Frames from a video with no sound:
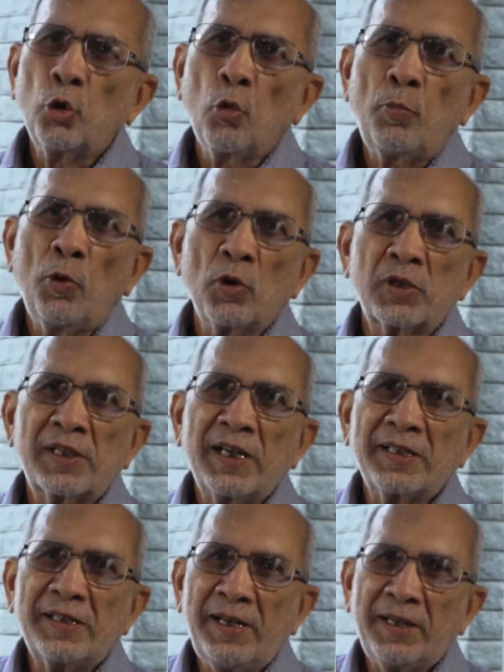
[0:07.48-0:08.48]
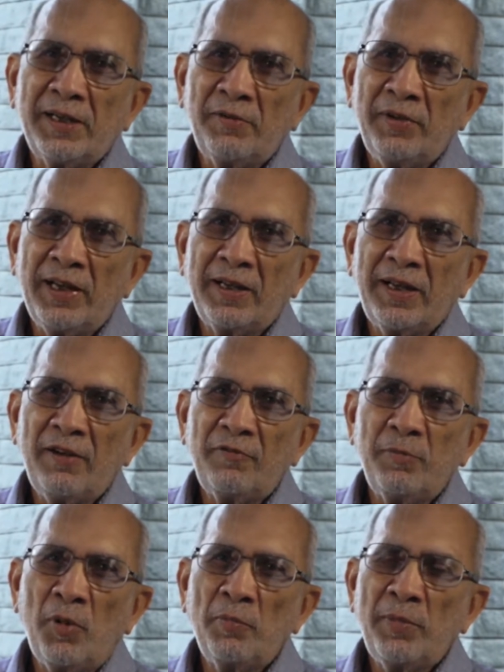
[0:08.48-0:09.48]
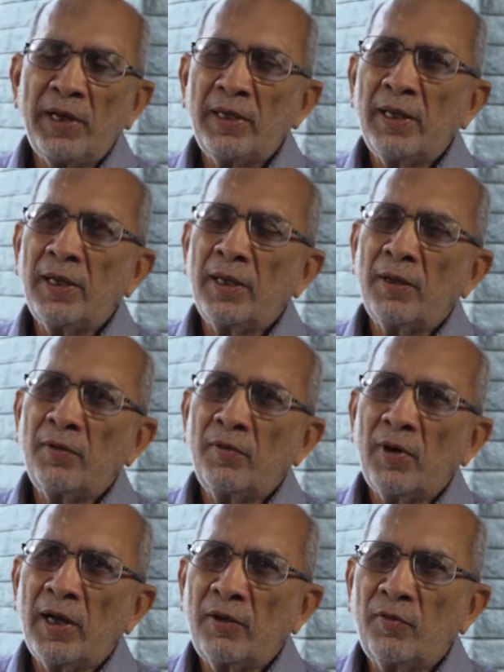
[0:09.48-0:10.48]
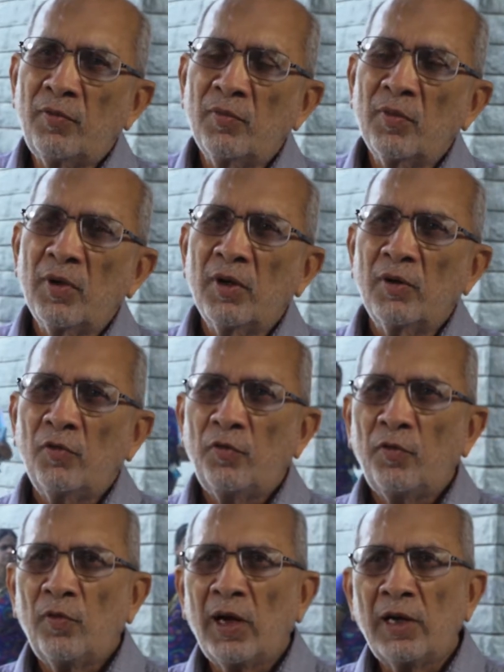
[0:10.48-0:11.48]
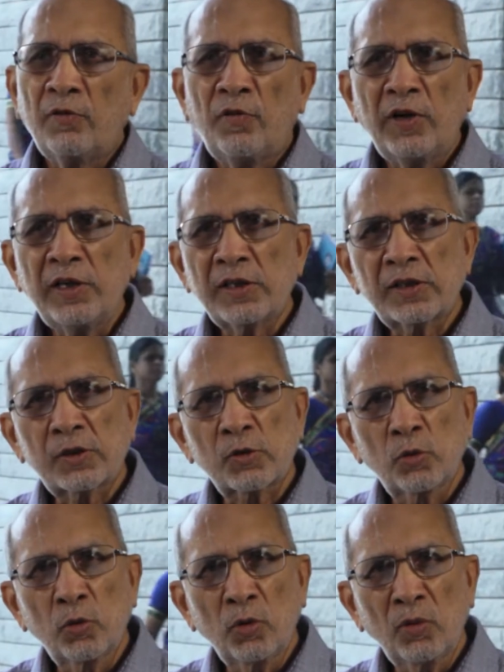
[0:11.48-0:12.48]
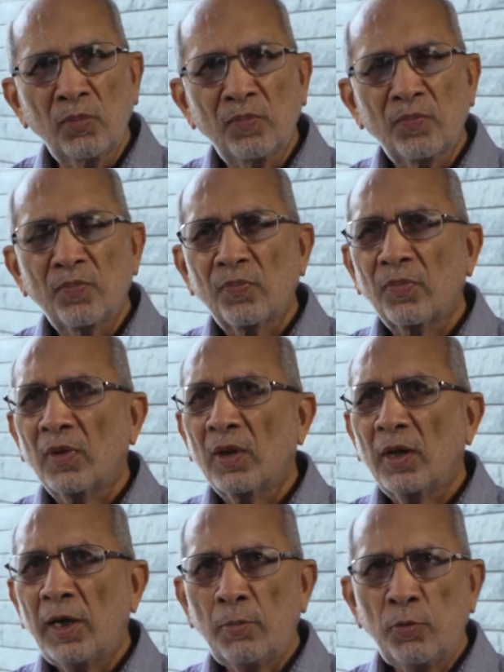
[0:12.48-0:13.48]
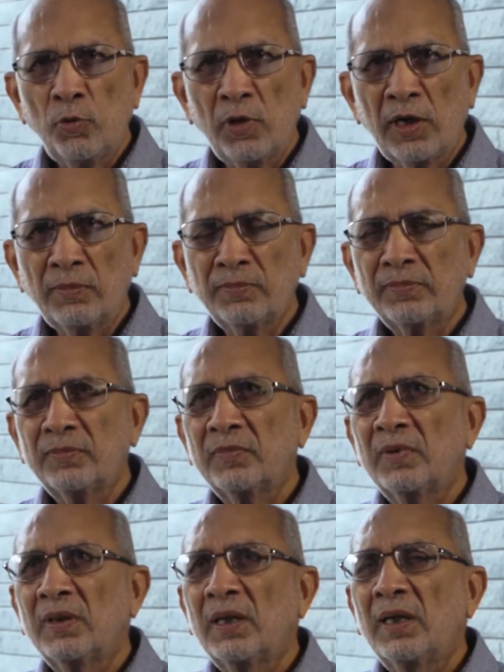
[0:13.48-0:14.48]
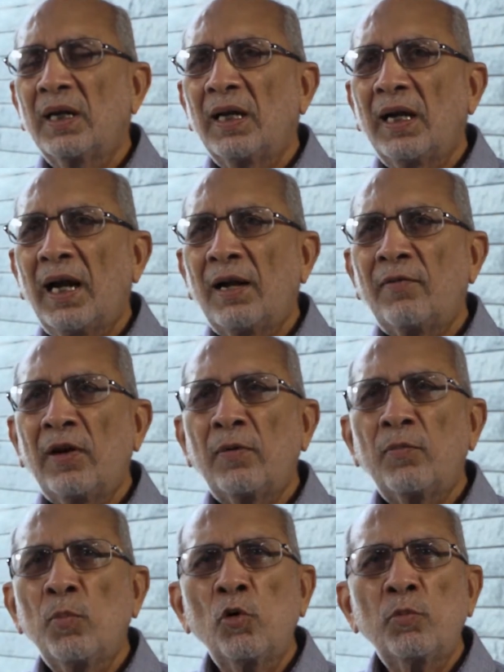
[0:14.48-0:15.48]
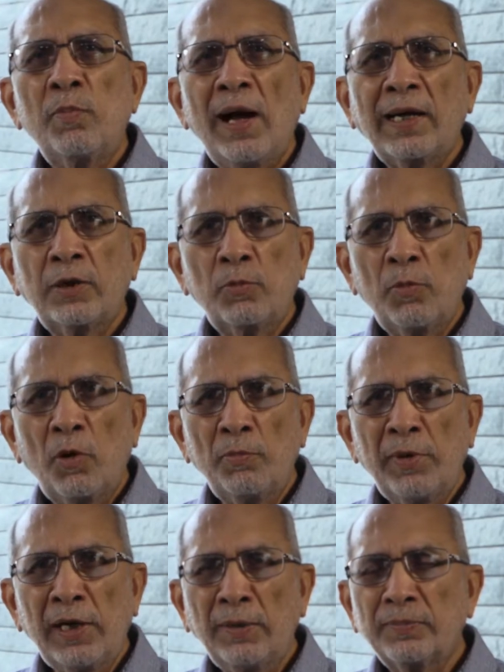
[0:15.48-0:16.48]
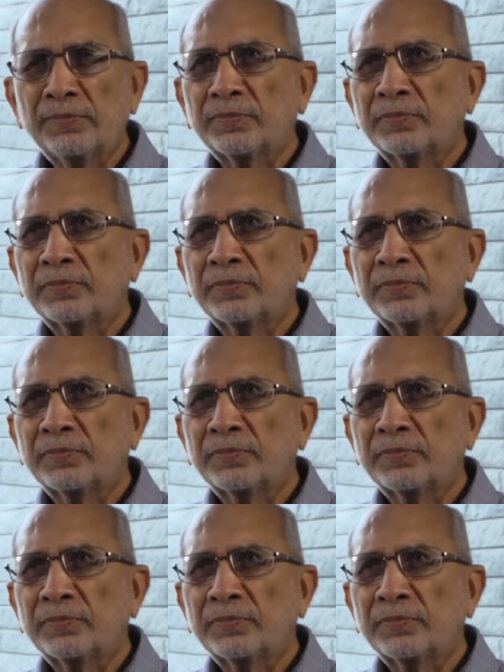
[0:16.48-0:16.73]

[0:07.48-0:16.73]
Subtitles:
two postings later. We had left Bombay then. I'd finished school in Pune, and we had moved back to Bombay.